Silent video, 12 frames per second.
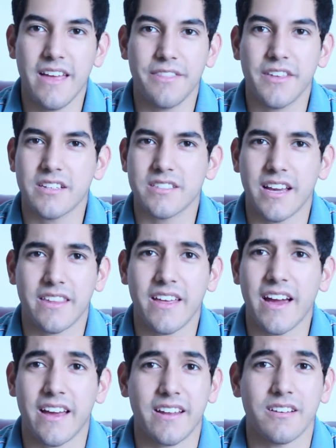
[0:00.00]
and things like
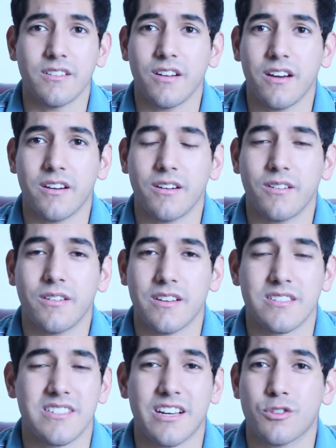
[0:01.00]
that, and
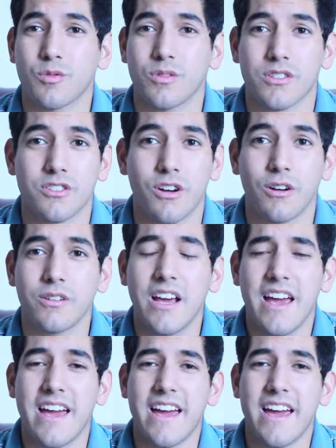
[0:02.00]
sexual assault.